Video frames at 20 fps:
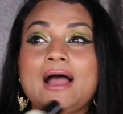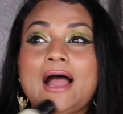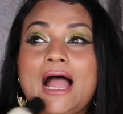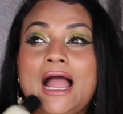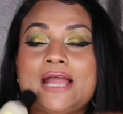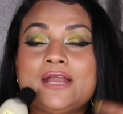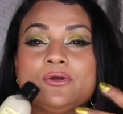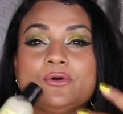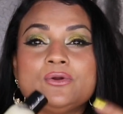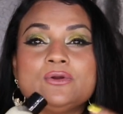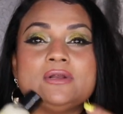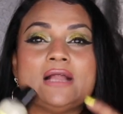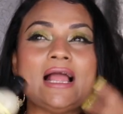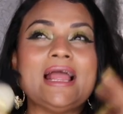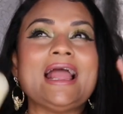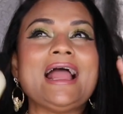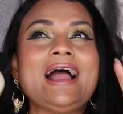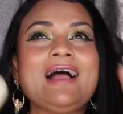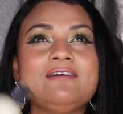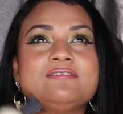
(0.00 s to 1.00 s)
i don't i
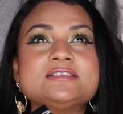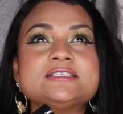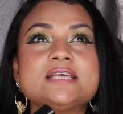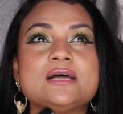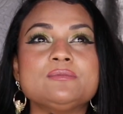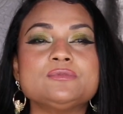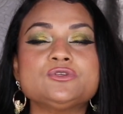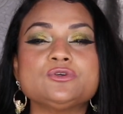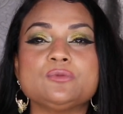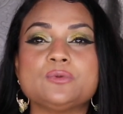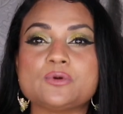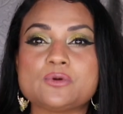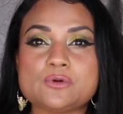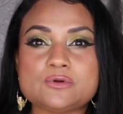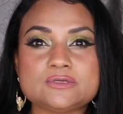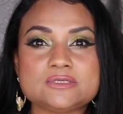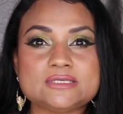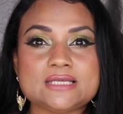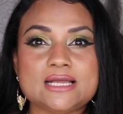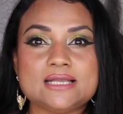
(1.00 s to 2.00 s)
have some
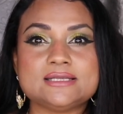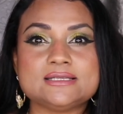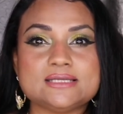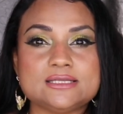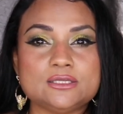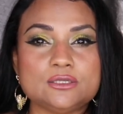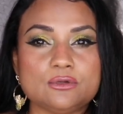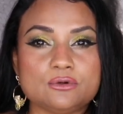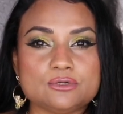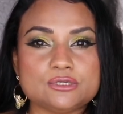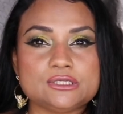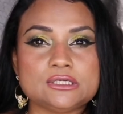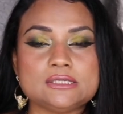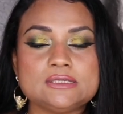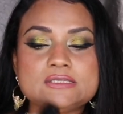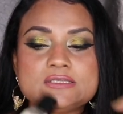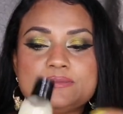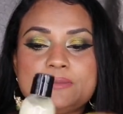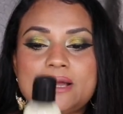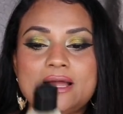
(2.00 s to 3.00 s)
tuberose scented
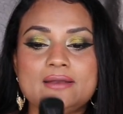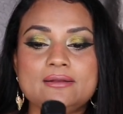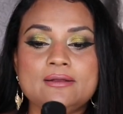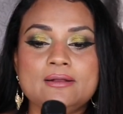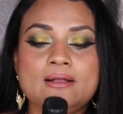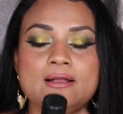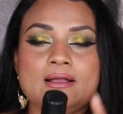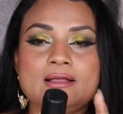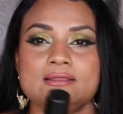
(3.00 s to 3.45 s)
lotions but